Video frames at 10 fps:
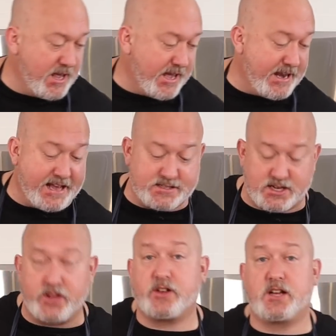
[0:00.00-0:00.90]
It has
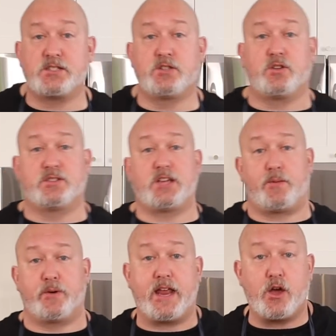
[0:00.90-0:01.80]
another cousin called
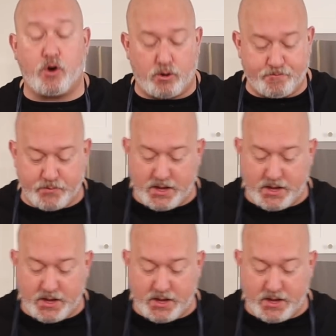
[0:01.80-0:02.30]
salmorejo.